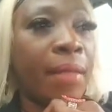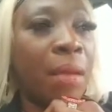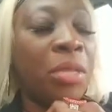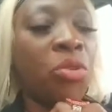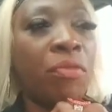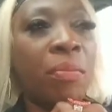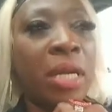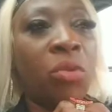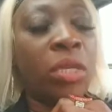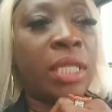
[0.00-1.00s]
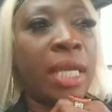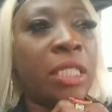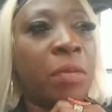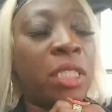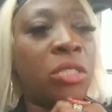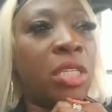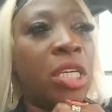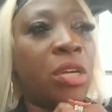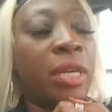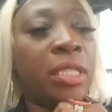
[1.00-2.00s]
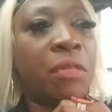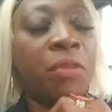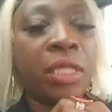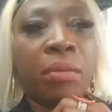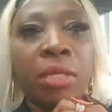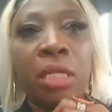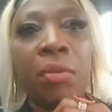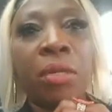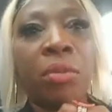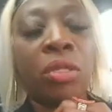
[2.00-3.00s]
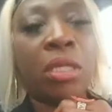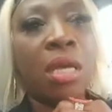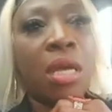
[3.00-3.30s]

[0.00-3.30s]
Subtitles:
know everybody was expecting to hear a different type of topic, but